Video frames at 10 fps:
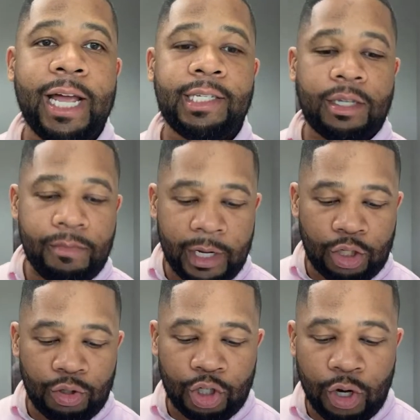Nice to
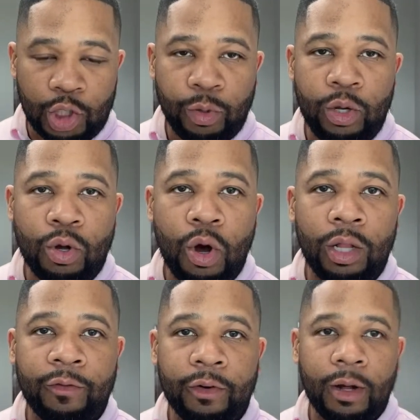meet you, George. Where you
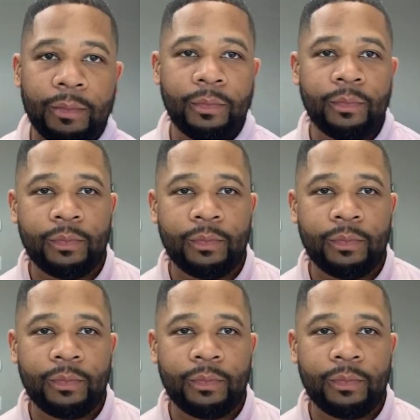calling from?